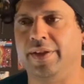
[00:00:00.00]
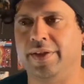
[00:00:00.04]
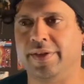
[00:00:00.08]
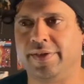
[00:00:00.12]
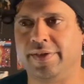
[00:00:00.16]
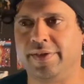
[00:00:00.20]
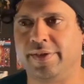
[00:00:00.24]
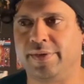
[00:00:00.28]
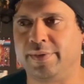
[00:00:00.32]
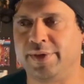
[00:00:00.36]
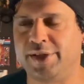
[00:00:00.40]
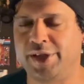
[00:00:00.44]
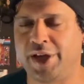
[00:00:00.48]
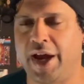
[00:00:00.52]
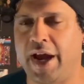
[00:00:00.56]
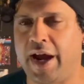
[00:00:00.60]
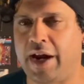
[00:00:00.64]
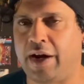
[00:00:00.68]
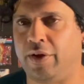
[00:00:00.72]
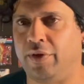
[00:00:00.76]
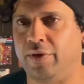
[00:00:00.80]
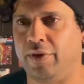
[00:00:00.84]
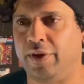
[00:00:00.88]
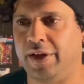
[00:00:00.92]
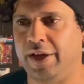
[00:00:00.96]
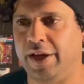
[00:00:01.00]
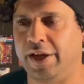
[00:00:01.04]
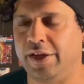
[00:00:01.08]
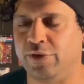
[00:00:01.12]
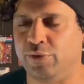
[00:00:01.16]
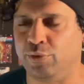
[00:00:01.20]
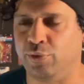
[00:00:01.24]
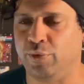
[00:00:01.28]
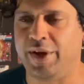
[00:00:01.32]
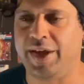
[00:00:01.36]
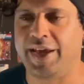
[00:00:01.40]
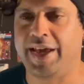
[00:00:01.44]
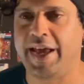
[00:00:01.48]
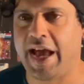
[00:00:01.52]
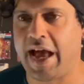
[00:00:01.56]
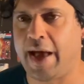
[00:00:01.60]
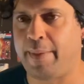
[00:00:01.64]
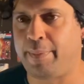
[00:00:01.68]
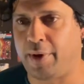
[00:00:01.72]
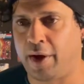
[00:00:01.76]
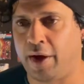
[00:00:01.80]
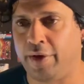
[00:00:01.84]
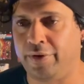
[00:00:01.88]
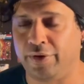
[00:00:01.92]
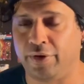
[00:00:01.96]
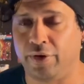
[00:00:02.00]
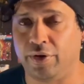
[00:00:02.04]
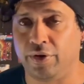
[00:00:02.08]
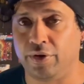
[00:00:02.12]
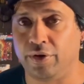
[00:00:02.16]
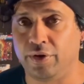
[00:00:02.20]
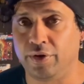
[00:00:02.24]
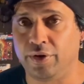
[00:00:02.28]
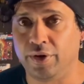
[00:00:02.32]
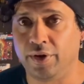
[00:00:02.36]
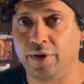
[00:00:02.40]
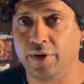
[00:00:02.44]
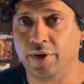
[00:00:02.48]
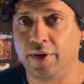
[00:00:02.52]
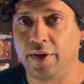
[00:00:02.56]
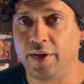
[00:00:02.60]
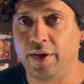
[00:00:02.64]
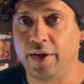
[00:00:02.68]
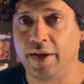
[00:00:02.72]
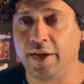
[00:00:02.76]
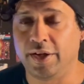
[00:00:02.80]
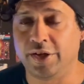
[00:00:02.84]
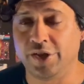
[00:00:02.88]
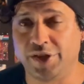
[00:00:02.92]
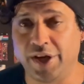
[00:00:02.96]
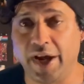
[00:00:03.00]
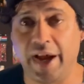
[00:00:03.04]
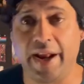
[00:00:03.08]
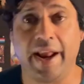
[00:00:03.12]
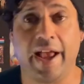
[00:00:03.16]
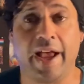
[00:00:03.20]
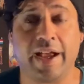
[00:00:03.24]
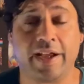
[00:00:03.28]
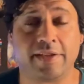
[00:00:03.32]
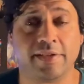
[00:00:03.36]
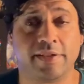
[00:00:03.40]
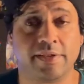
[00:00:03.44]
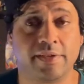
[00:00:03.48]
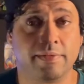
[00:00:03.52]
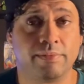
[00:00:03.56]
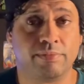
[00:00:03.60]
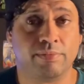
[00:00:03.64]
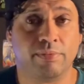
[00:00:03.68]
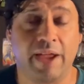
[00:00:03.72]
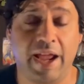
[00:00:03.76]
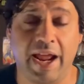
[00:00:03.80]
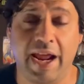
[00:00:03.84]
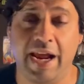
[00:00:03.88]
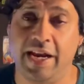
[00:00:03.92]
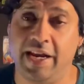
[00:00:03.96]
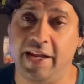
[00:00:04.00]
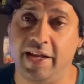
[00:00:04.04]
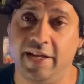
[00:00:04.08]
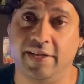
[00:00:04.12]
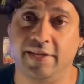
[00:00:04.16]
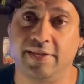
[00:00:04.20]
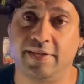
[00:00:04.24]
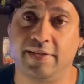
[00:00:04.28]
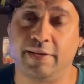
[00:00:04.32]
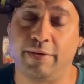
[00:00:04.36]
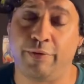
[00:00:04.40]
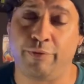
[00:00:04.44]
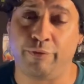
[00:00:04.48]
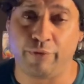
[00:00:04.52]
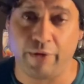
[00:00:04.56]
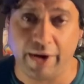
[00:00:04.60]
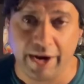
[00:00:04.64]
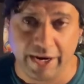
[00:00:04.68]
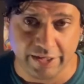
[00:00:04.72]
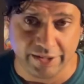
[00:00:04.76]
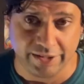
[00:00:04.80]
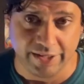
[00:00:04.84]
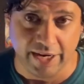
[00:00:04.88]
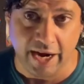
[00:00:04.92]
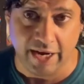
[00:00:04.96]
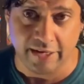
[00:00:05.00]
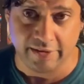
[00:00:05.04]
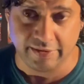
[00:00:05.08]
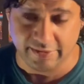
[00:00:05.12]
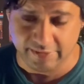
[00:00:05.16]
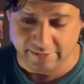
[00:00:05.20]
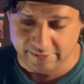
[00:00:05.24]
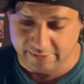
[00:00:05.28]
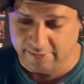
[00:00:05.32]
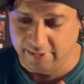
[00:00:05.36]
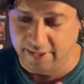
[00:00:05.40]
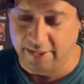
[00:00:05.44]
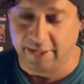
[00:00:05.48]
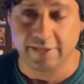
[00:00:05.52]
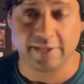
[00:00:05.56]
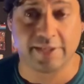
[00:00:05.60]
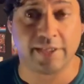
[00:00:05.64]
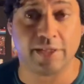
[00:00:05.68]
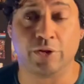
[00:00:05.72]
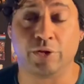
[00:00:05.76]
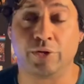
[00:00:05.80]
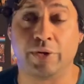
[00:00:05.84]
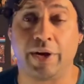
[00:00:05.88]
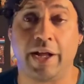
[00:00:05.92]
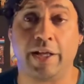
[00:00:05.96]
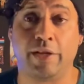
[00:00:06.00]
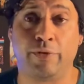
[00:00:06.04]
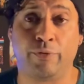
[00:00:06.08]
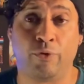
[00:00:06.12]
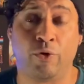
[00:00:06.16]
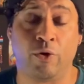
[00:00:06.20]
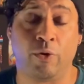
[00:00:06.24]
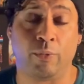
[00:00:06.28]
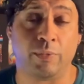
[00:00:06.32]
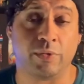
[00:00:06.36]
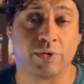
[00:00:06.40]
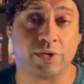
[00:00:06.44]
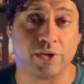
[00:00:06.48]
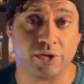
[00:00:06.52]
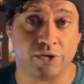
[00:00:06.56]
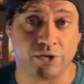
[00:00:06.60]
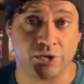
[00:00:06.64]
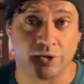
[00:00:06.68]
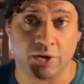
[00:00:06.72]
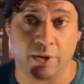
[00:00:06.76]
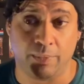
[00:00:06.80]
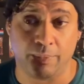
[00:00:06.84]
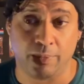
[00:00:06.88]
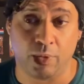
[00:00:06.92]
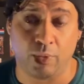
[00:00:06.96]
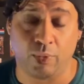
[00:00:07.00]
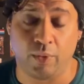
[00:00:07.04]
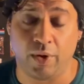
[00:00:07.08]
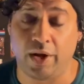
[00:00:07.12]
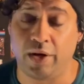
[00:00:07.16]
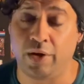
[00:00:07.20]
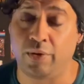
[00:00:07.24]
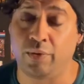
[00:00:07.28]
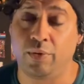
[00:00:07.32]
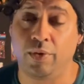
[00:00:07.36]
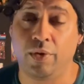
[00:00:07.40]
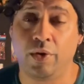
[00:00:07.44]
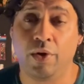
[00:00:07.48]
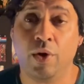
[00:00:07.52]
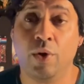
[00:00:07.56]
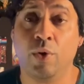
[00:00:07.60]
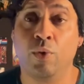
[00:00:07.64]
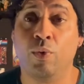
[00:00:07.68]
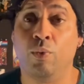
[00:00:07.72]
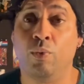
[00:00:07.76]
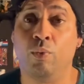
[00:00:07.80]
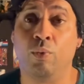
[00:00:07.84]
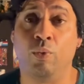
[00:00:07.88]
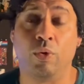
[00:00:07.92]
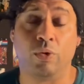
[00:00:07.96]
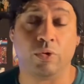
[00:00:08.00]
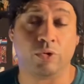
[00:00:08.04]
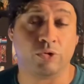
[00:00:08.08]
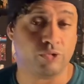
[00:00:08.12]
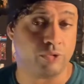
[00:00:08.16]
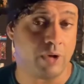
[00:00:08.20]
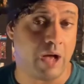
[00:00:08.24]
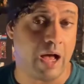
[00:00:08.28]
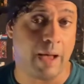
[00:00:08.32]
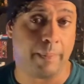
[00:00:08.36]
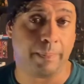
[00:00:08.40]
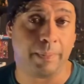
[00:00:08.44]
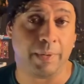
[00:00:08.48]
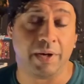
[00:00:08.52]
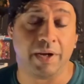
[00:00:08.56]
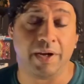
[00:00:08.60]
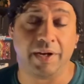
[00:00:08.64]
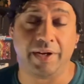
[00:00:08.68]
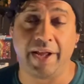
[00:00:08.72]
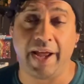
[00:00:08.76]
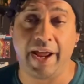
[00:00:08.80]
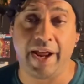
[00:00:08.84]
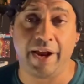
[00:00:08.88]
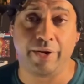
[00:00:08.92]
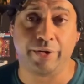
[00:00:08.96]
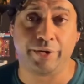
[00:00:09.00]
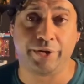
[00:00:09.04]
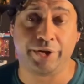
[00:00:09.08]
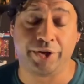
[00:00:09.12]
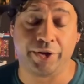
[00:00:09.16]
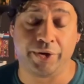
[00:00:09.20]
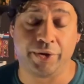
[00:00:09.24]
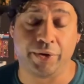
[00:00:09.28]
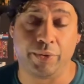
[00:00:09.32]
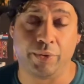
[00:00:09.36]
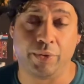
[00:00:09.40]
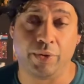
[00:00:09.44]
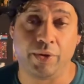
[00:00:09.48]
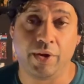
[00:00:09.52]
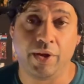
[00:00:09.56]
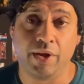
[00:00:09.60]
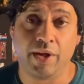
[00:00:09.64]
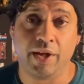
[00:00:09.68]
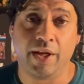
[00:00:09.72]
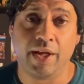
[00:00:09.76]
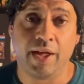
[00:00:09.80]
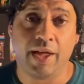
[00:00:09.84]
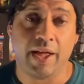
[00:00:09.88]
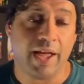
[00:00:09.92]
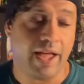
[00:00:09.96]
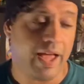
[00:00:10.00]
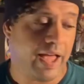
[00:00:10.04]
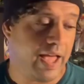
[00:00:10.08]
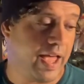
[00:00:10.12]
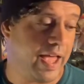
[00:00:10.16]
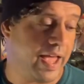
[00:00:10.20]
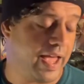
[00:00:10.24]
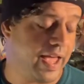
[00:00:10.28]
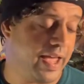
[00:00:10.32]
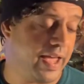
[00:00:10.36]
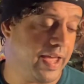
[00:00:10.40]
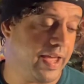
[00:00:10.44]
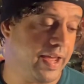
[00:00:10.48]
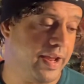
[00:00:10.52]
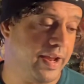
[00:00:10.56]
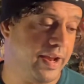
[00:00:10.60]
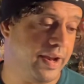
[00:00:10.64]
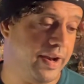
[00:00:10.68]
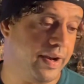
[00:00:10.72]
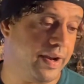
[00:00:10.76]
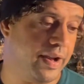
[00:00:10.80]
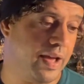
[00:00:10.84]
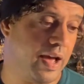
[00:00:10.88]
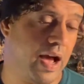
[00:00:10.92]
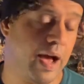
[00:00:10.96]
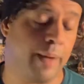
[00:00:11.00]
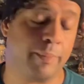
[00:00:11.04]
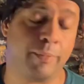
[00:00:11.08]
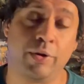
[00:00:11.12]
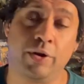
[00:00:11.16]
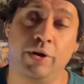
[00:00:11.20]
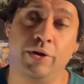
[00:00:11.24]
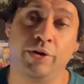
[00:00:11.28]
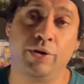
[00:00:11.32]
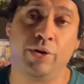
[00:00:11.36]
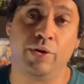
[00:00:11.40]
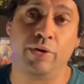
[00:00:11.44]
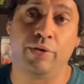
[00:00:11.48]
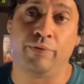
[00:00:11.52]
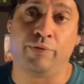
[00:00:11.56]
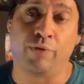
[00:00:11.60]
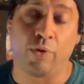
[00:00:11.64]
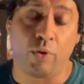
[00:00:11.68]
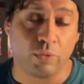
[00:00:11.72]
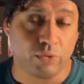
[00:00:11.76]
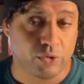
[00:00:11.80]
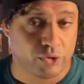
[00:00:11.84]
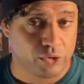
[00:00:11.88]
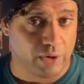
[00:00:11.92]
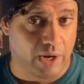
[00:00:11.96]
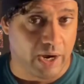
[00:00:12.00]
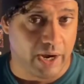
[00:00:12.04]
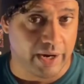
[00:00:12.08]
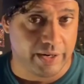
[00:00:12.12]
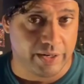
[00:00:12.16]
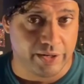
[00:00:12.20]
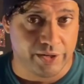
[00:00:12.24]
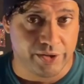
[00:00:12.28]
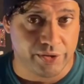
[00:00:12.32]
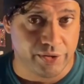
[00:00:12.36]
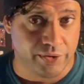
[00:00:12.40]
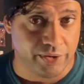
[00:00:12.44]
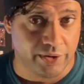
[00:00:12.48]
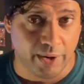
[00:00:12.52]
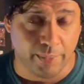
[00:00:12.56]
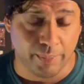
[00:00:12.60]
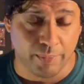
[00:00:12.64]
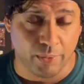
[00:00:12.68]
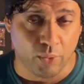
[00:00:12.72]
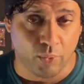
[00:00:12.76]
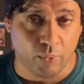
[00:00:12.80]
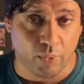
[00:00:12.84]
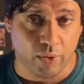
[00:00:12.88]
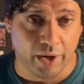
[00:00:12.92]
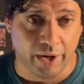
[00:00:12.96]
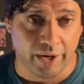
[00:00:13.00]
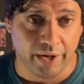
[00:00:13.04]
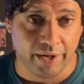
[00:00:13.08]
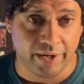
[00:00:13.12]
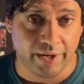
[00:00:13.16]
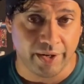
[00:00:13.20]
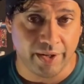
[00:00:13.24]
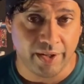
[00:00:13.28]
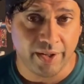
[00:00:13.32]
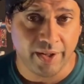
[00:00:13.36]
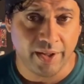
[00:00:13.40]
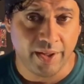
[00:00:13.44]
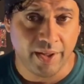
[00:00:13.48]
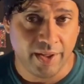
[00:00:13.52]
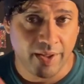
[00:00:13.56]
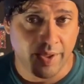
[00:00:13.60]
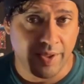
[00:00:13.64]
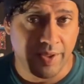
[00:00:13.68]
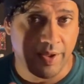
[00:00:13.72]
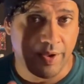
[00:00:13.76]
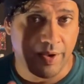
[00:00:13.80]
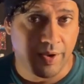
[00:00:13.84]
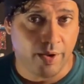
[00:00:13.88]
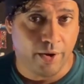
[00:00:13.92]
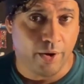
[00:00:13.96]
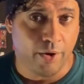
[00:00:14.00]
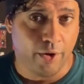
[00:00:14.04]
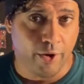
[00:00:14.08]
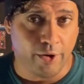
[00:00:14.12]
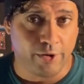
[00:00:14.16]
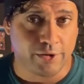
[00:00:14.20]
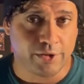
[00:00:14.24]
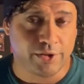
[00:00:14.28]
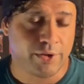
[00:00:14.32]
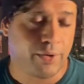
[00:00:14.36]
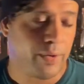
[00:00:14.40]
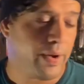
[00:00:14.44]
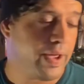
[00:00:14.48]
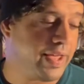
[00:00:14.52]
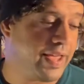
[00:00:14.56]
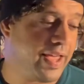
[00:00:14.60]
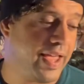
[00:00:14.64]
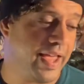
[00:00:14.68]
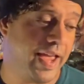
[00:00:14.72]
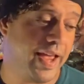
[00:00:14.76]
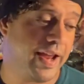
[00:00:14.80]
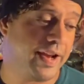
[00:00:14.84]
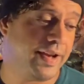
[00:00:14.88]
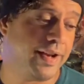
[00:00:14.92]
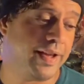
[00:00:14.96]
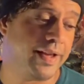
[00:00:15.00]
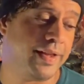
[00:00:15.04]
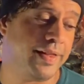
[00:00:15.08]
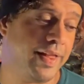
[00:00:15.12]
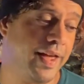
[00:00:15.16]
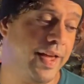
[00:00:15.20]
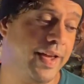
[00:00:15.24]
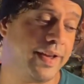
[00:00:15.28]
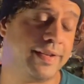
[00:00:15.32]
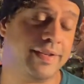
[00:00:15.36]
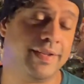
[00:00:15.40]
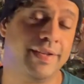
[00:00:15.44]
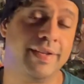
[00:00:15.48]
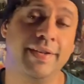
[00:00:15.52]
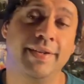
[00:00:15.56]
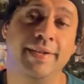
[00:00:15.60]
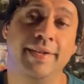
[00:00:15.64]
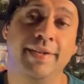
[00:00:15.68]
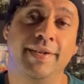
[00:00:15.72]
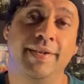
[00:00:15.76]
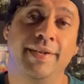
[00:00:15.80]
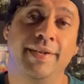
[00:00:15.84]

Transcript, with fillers: this channel is recap other Gen X eighties franchises. Like I said, Transformers issue number one will drop in a day or two, and I'm going to do the Voltron issue number one. Also, I can't neglect